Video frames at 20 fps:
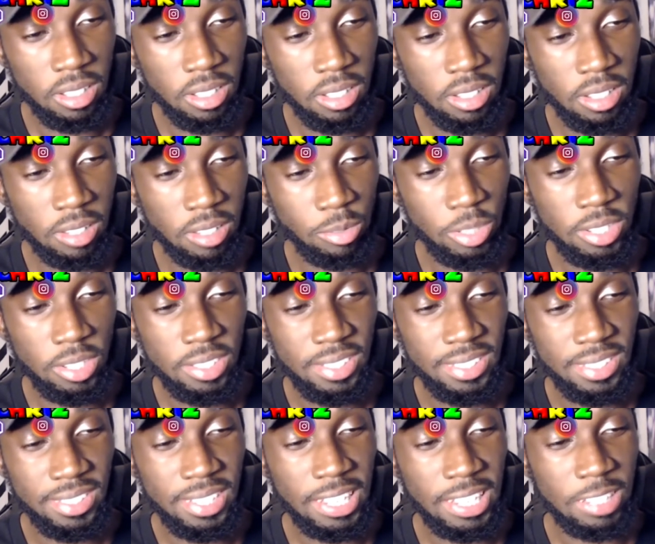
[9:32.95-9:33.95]
We
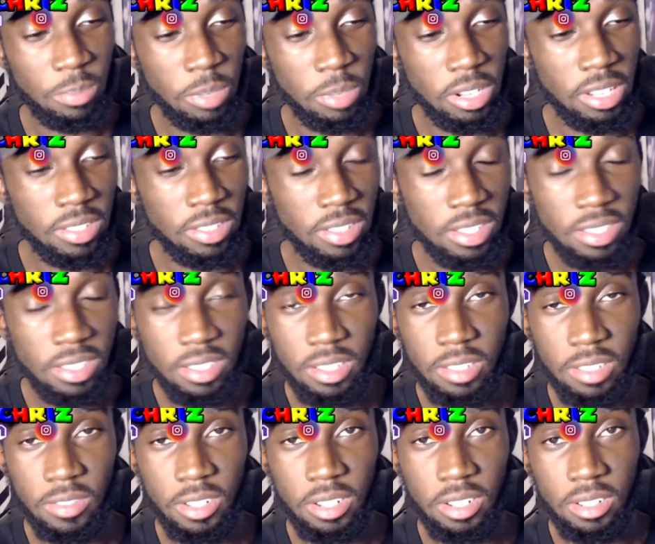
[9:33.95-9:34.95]
six minutes into this
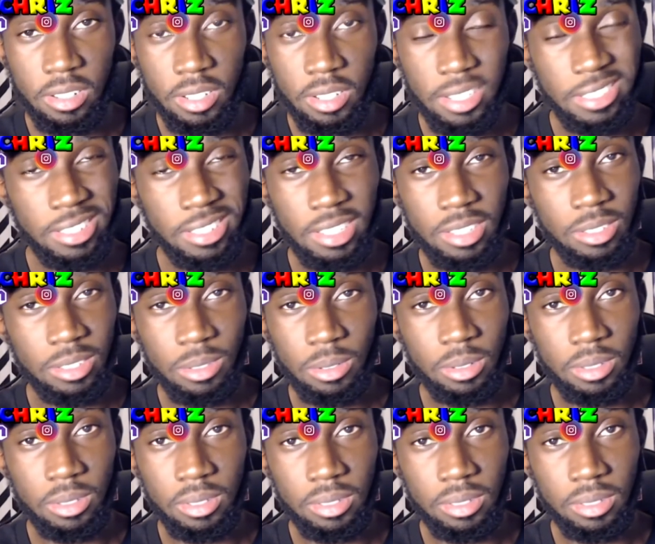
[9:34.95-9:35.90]
video. He's not scoring.